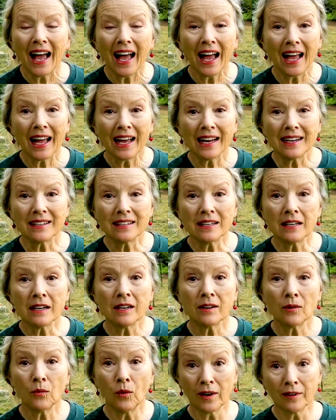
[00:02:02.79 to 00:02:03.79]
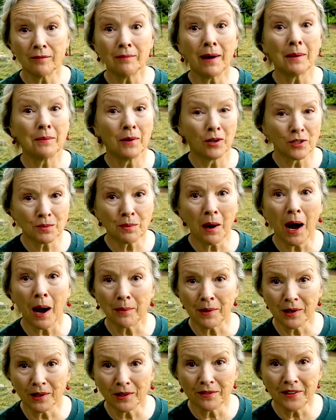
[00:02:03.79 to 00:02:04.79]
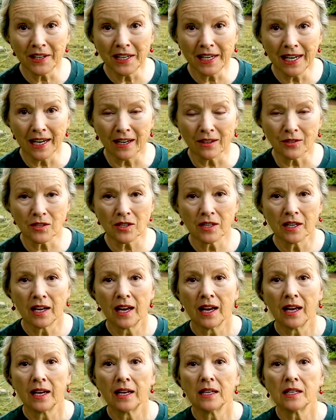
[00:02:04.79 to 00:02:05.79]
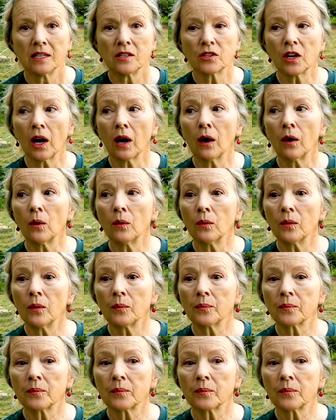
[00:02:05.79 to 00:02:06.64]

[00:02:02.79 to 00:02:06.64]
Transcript: and one of my most popular videos. So